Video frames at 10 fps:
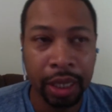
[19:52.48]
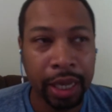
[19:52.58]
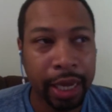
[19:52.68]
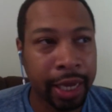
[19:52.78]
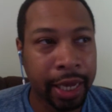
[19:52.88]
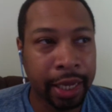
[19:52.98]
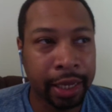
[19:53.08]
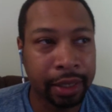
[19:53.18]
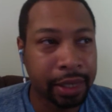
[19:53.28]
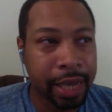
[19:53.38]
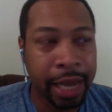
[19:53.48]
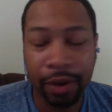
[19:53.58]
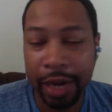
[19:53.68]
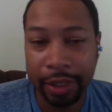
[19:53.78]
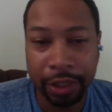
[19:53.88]
Mm-hmm. And I
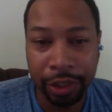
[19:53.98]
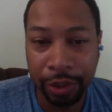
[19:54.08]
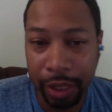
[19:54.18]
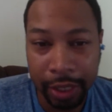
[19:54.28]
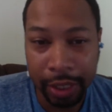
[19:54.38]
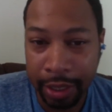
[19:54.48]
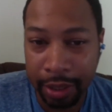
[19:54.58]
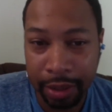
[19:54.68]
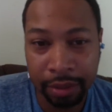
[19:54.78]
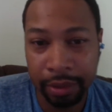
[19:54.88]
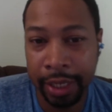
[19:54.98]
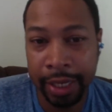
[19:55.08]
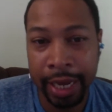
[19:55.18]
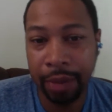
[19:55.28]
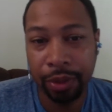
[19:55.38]
don't have to do anything else in
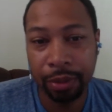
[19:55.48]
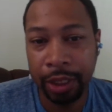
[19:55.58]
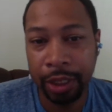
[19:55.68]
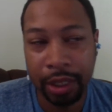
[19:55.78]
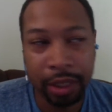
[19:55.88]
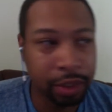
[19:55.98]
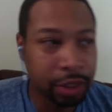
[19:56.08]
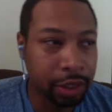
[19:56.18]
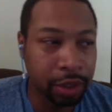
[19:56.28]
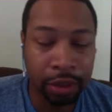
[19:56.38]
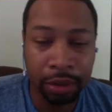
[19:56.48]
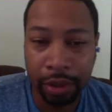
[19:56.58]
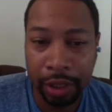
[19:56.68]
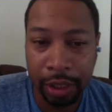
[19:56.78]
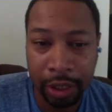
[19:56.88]
that one because you know the
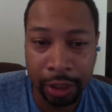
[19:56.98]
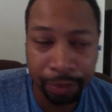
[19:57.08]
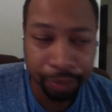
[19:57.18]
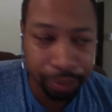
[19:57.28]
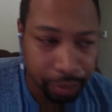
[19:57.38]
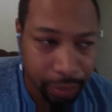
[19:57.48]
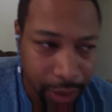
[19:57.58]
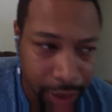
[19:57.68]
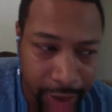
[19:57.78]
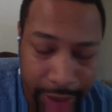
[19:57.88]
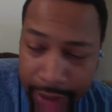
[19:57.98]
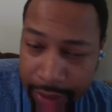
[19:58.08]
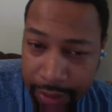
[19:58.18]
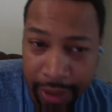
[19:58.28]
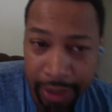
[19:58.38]
the the,
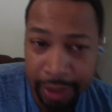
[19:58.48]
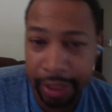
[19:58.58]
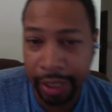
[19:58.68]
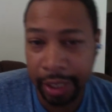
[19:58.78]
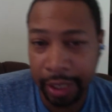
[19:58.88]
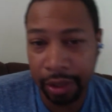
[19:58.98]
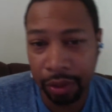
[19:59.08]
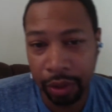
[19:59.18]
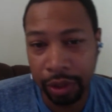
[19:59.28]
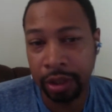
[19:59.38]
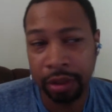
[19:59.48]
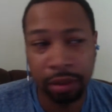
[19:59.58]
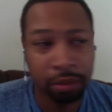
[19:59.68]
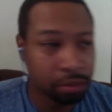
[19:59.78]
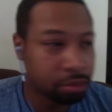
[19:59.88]
the tenant or the
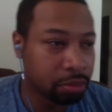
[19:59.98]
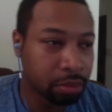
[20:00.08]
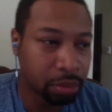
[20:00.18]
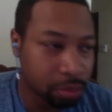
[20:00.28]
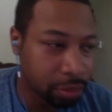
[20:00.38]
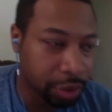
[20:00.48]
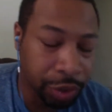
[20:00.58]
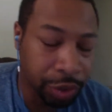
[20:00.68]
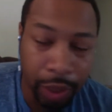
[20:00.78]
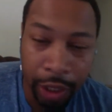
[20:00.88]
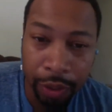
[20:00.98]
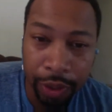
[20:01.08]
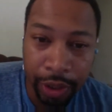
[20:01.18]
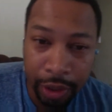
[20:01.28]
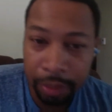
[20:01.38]
new
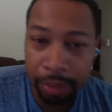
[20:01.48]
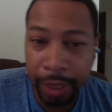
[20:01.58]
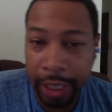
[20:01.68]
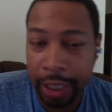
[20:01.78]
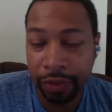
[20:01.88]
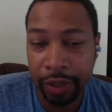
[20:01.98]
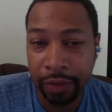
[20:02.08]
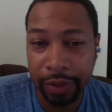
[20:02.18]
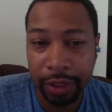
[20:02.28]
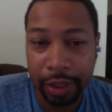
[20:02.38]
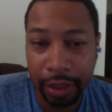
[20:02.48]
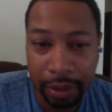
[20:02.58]
owner pays for everything.